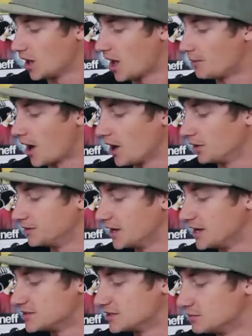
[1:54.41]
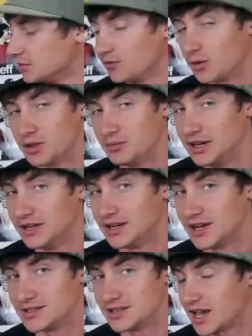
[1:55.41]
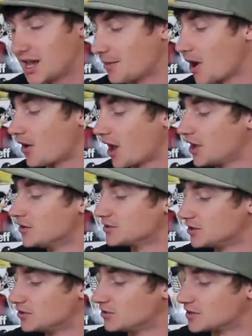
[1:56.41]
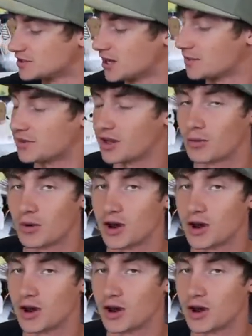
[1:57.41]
On my old Daisy, before the Mini Daisy came out, I used to do the same thing